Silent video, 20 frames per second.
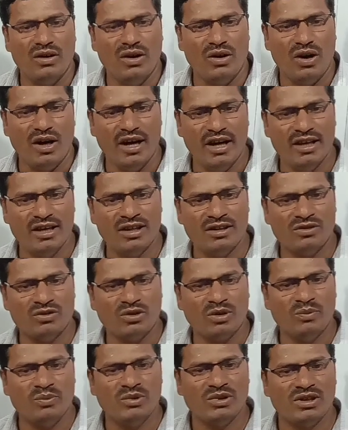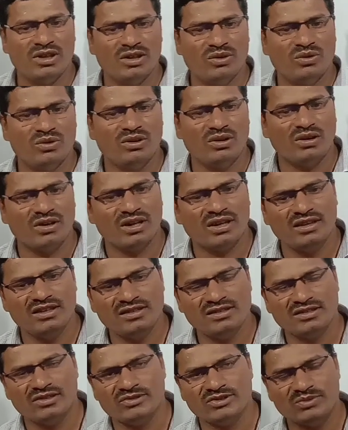higher trophic level
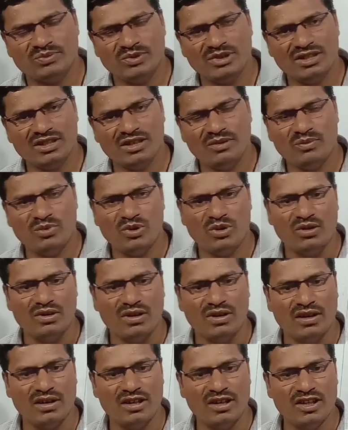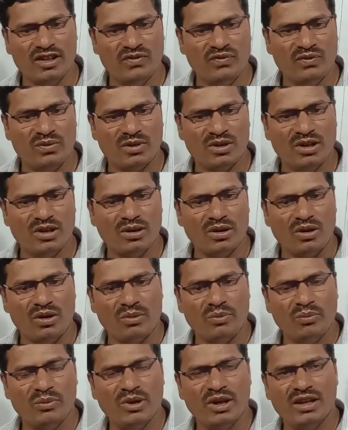organisms feed upon different
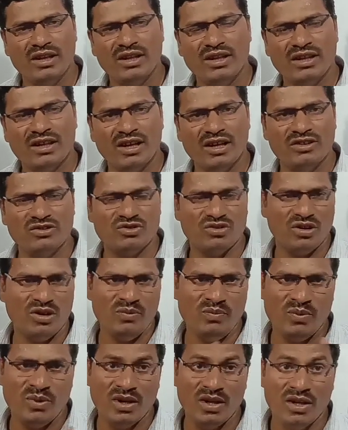or many kinds of